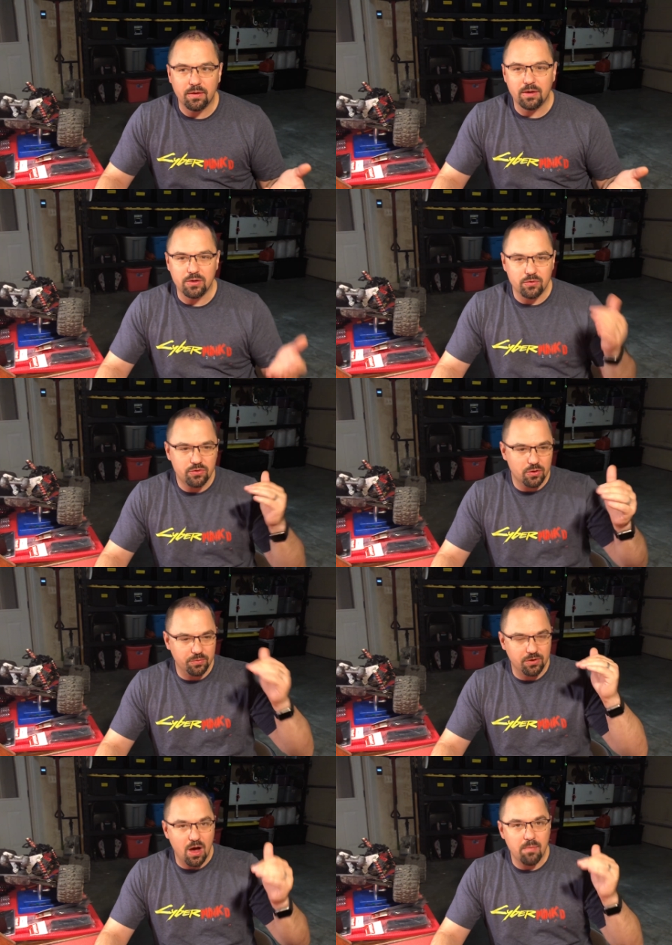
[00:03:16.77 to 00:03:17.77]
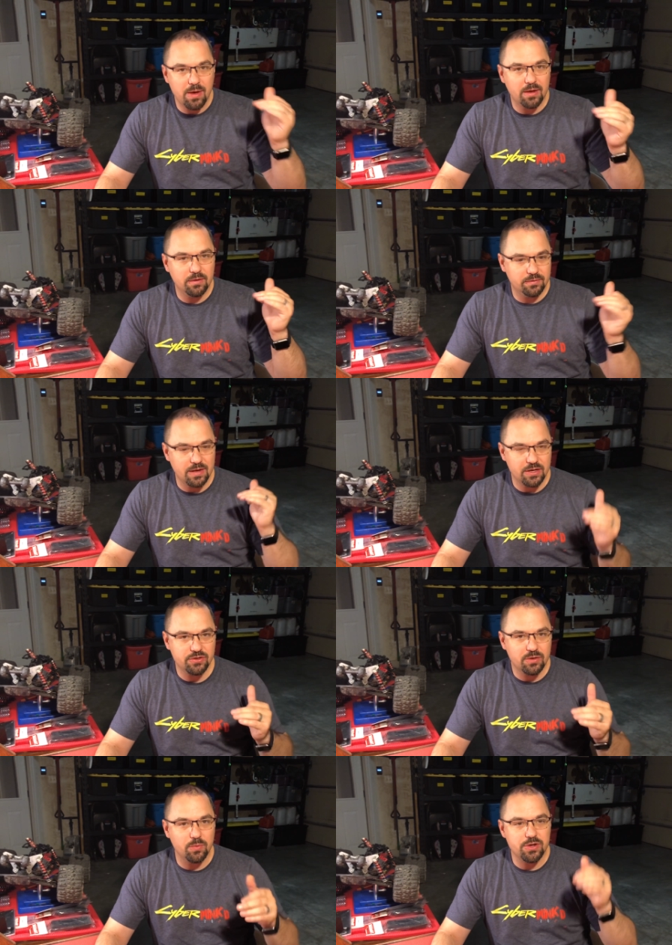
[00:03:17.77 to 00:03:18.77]
YouTube's comment
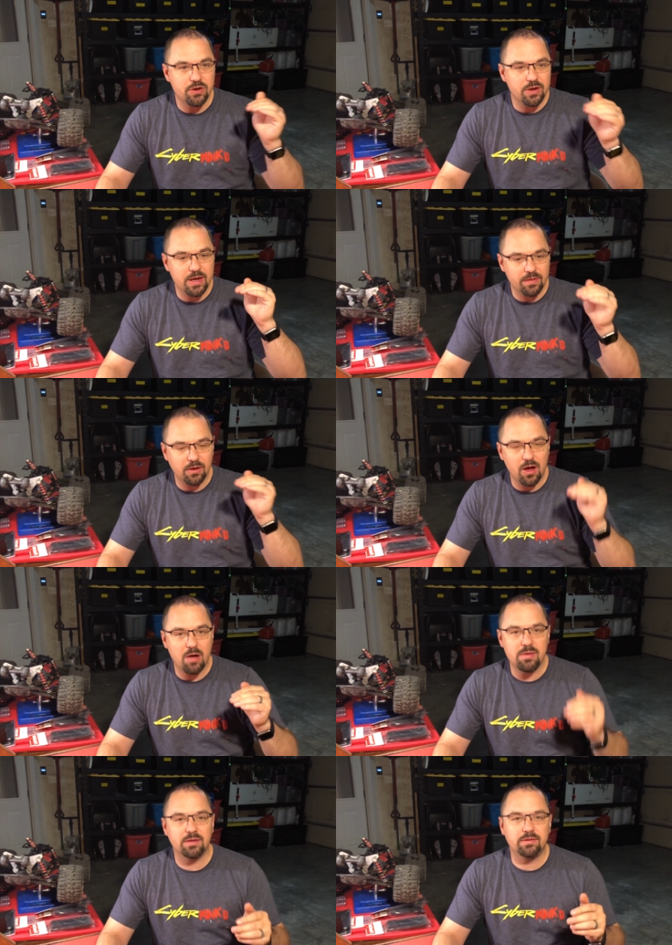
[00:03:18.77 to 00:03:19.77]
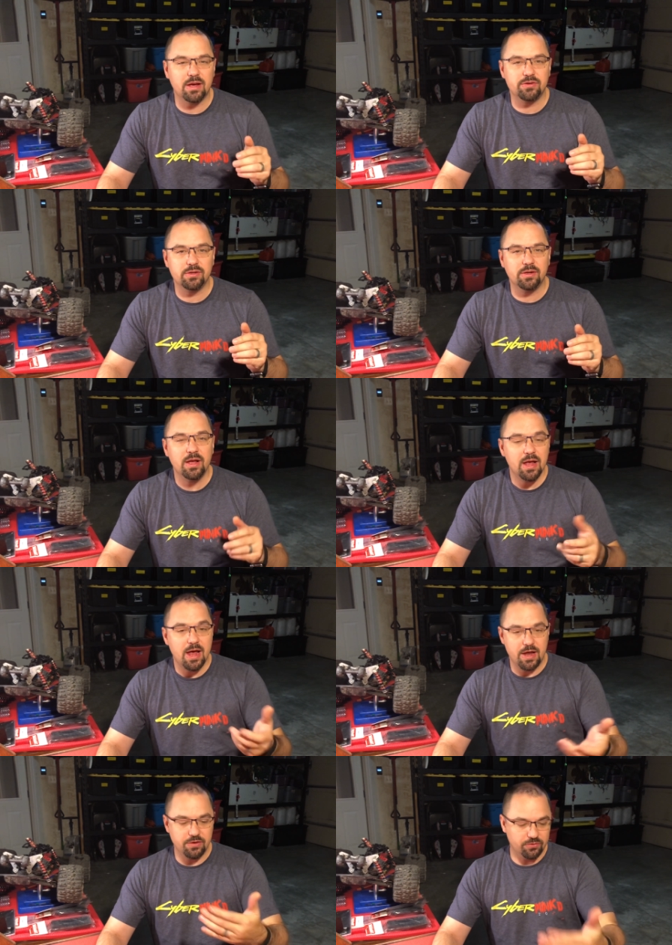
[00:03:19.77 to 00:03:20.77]
section, when you're in the comment section
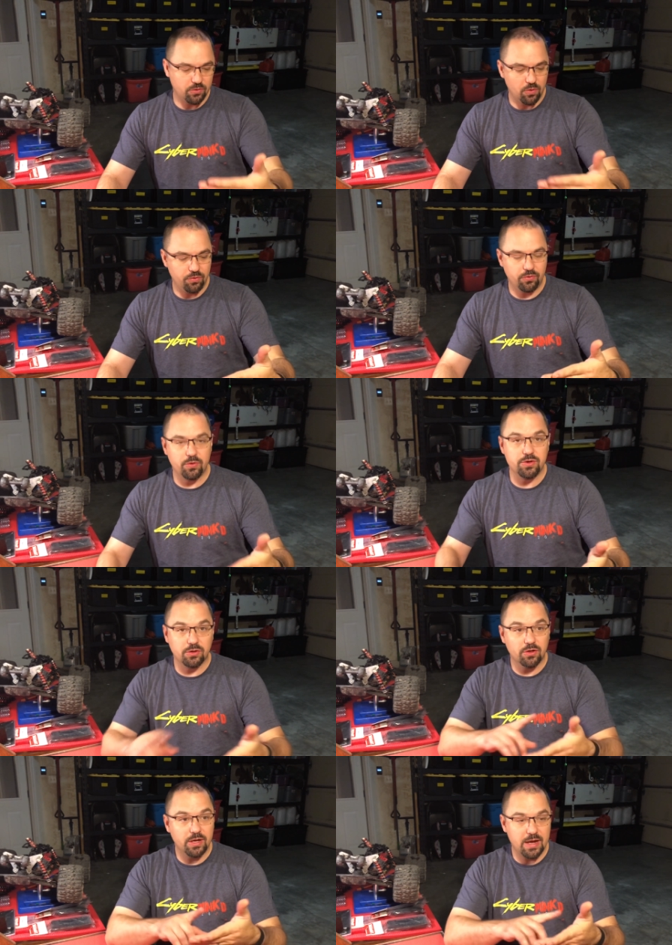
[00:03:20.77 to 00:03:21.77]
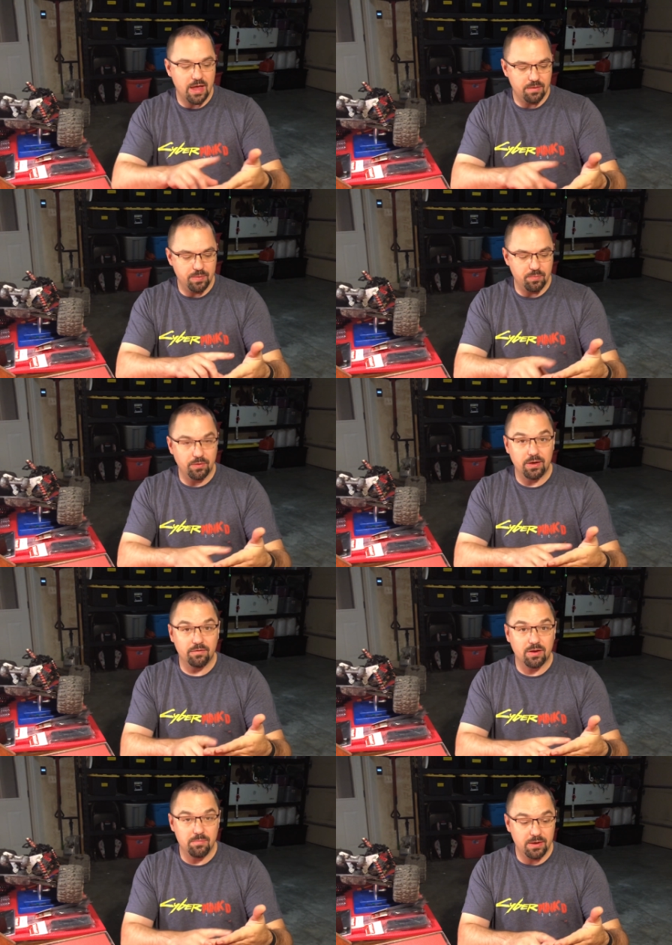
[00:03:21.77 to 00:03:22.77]
and you're scrolling through and you're looking at the people that have
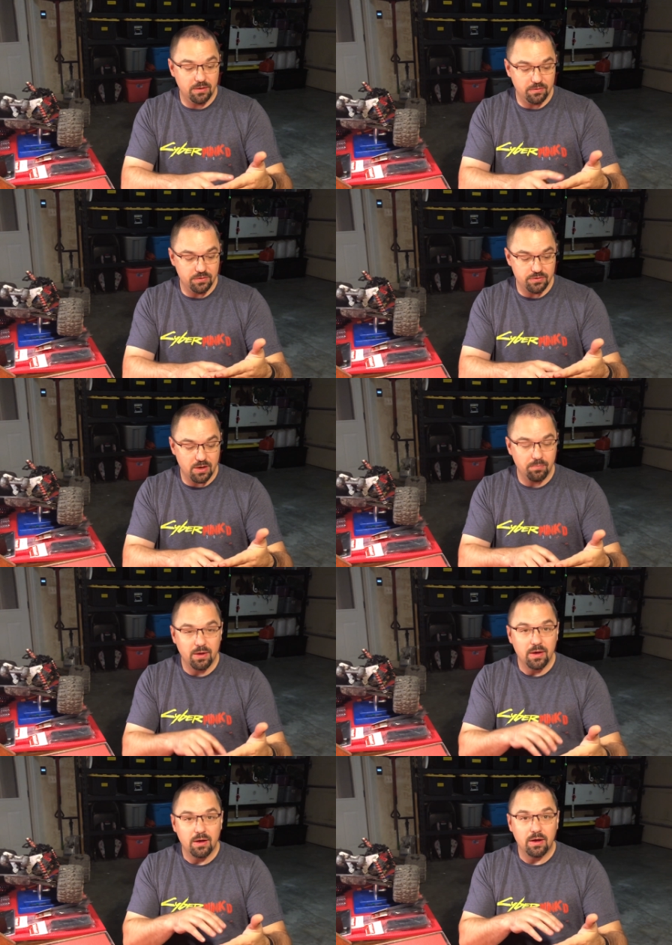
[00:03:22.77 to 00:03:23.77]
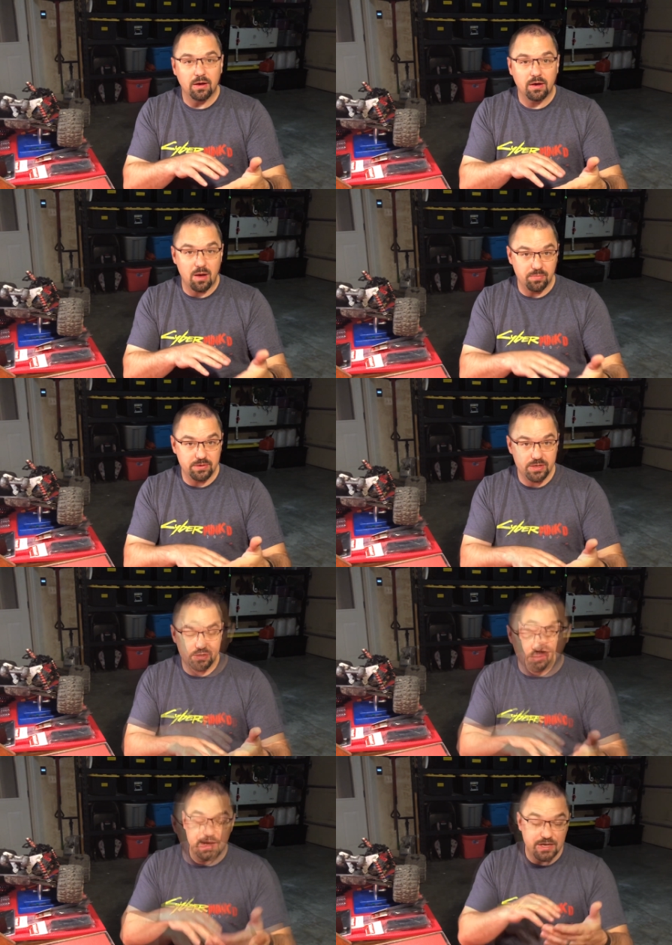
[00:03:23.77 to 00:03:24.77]
committed to the jump,
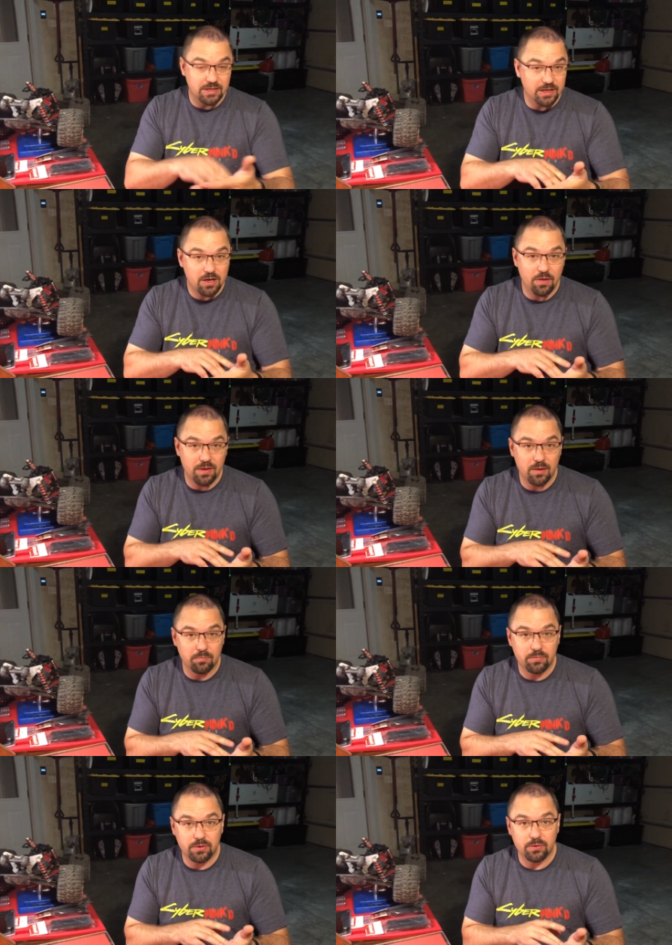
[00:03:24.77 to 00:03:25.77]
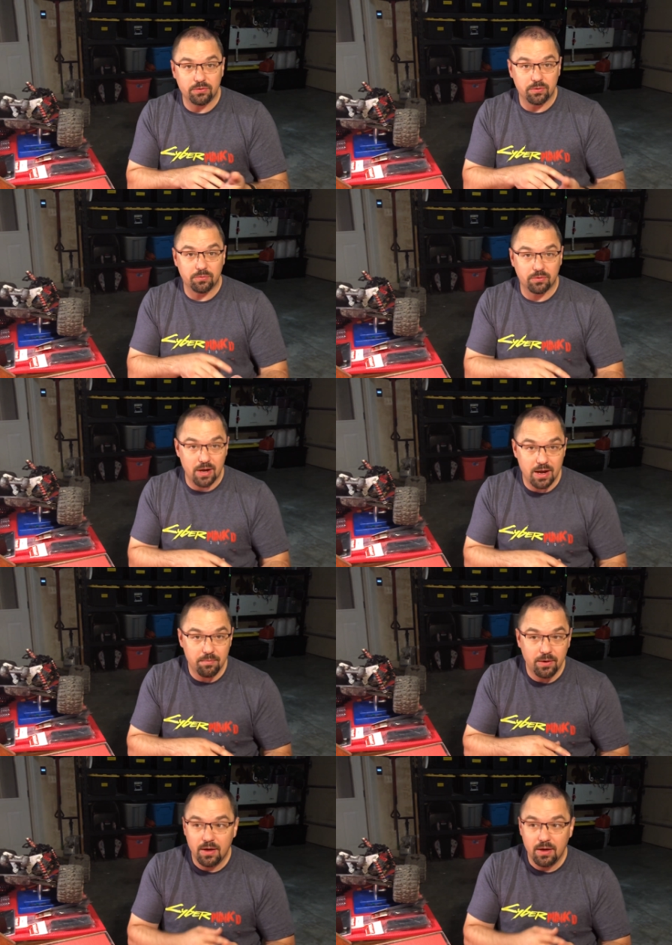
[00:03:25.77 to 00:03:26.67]
competition and you click on them to subscribe.